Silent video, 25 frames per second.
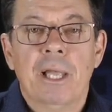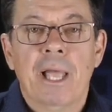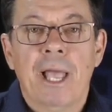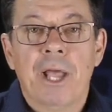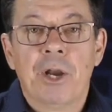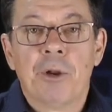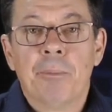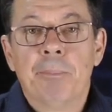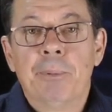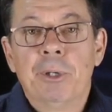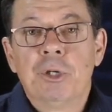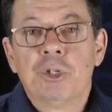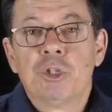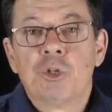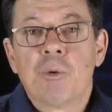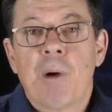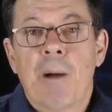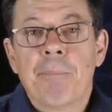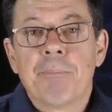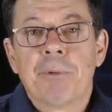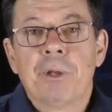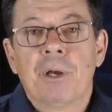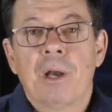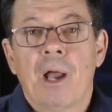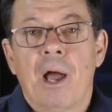It'll build you
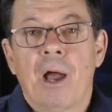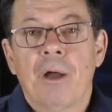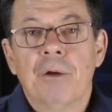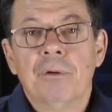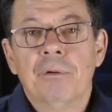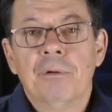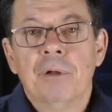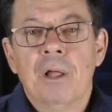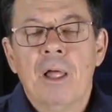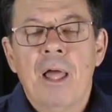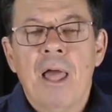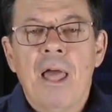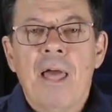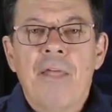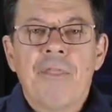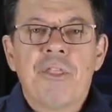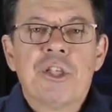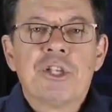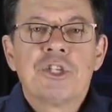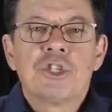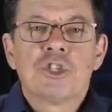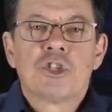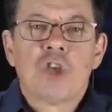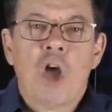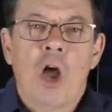up, you know. There's
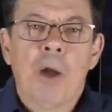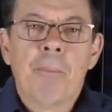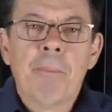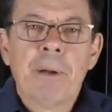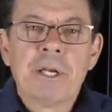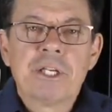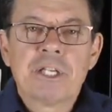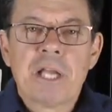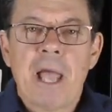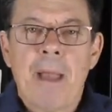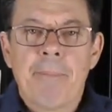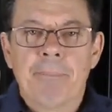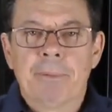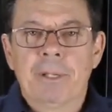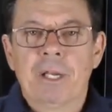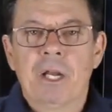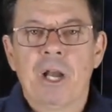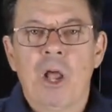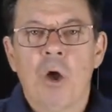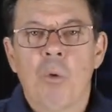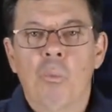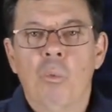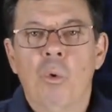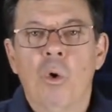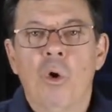so much happening in
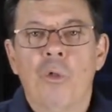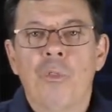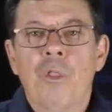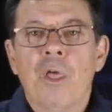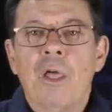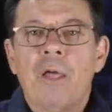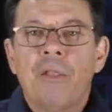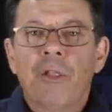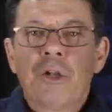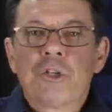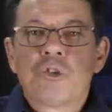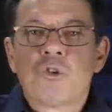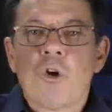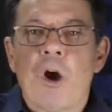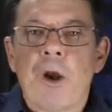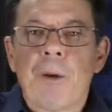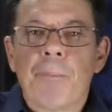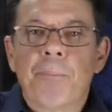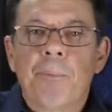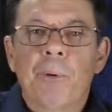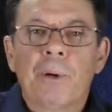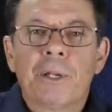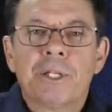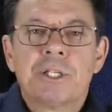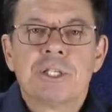our world that's trying to
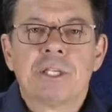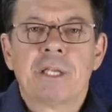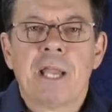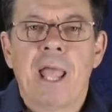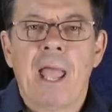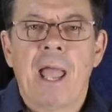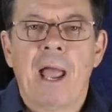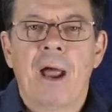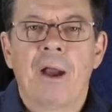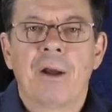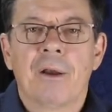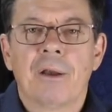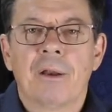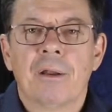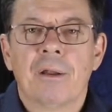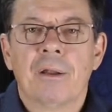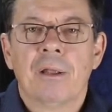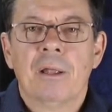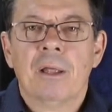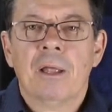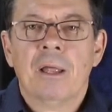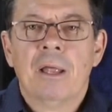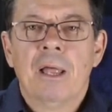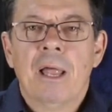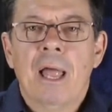pull us down.
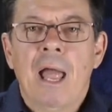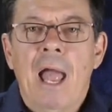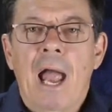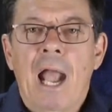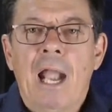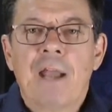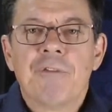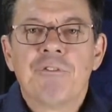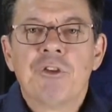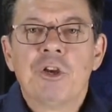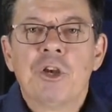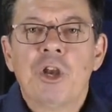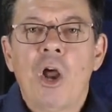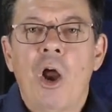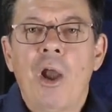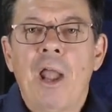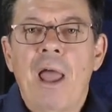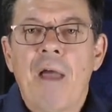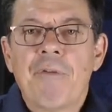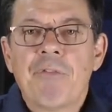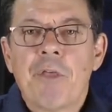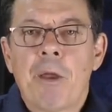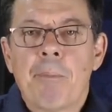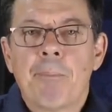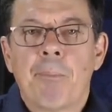And if you don't
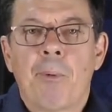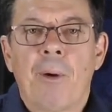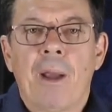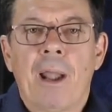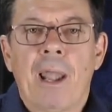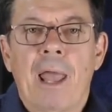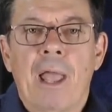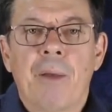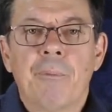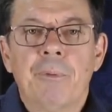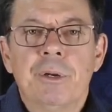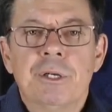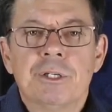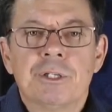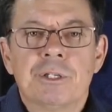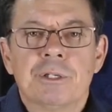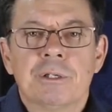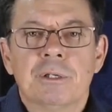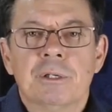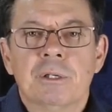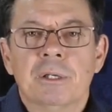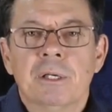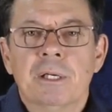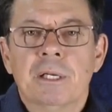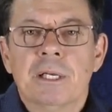have that prayer language,
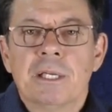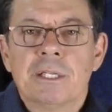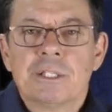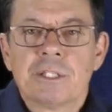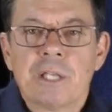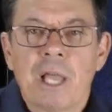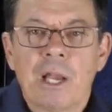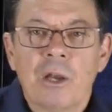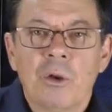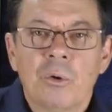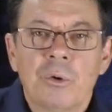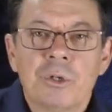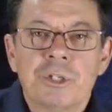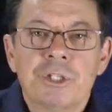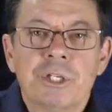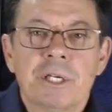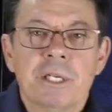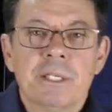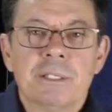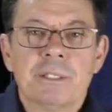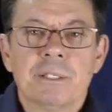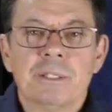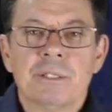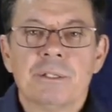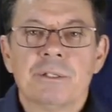say, Lord
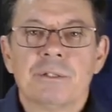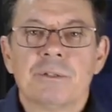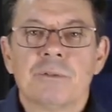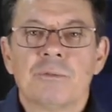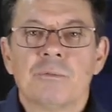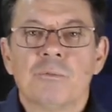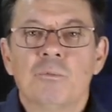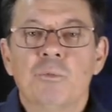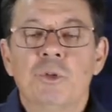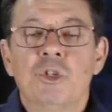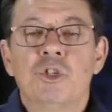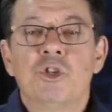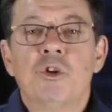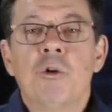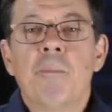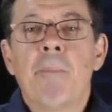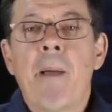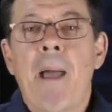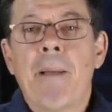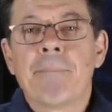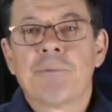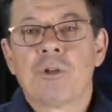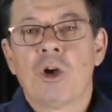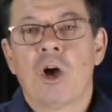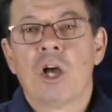Jesus, would you
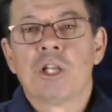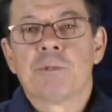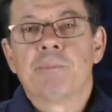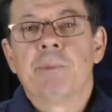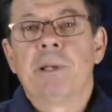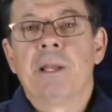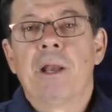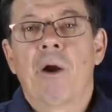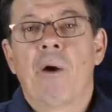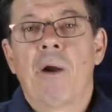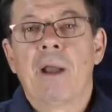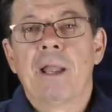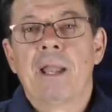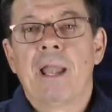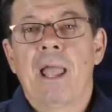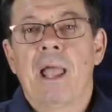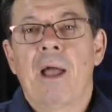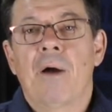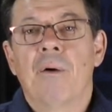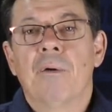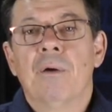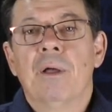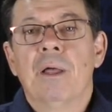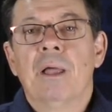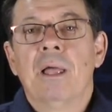baptize me right now
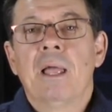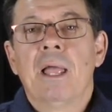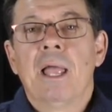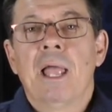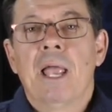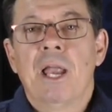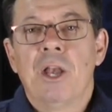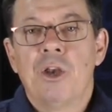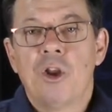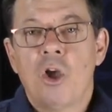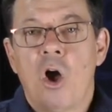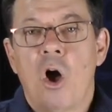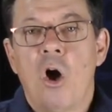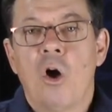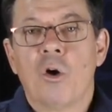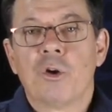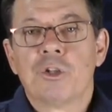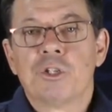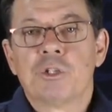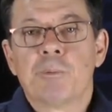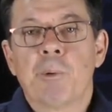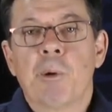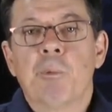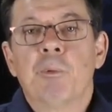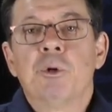in your Holy
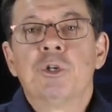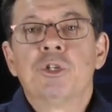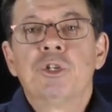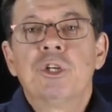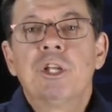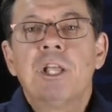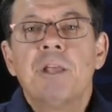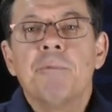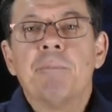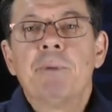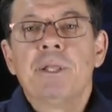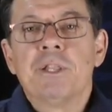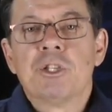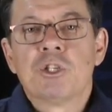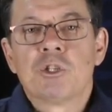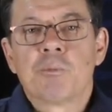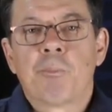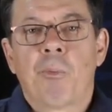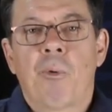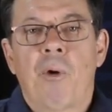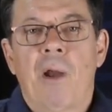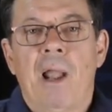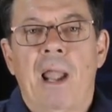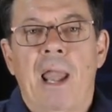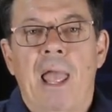Spirit? Would you give me this
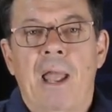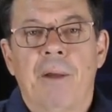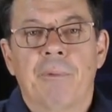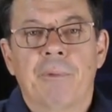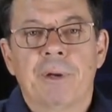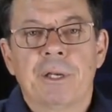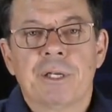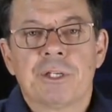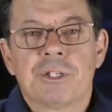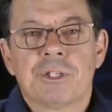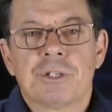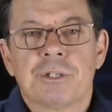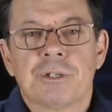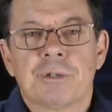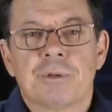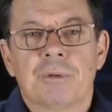prayer language?